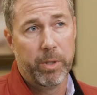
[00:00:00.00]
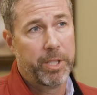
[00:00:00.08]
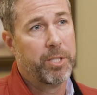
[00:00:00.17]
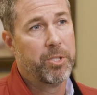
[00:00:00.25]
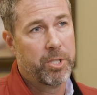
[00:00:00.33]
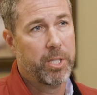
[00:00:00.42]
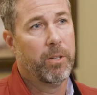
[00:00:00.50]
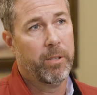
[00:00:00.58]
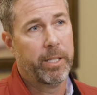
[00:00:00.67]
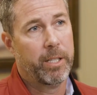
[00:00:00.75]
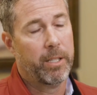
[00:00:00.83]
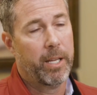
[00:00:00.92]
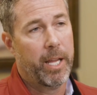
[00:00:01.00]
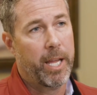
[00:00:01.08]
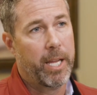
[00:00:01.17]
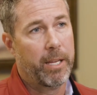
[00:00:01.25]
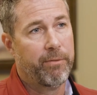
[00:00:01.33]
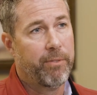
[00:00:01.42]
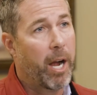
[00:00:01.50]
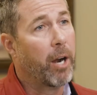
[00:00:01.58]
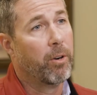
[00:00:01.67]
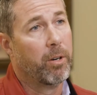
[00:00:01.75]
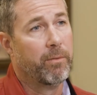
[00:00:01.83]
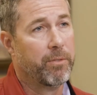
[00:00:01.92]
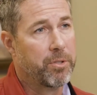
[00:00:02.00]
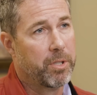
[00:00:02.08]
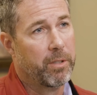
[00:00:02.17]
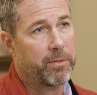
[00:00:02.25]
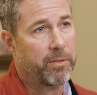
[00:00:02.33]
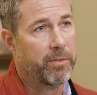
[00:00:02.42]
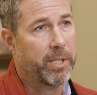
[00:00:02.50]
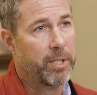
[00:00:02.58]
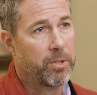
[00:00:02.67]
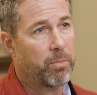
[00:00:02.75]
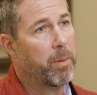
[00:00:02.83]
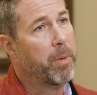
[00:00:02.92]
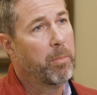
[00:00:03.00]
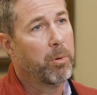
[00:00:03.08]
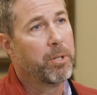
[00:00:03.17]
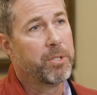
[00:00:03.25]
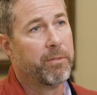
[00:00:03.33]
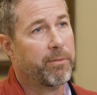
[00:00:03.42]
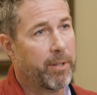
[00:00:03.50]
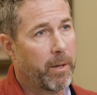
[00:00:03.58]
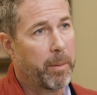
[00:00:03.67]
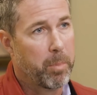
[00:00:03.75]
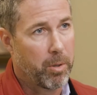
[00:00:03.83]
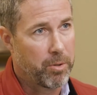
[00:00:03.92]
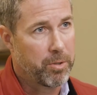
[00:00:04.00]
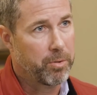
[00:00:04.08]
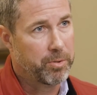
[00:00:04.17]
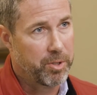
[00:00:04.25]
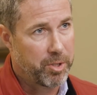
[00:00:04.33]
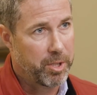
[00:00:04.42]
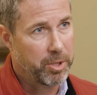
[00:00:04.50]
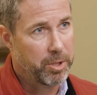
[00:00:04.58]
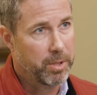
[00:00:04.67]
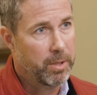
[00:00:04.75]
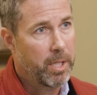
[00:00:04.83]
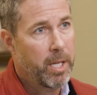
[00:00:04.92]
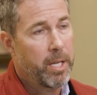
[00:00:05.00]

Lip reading: when considering a firearm for self-defense, remember it's a very personal decision.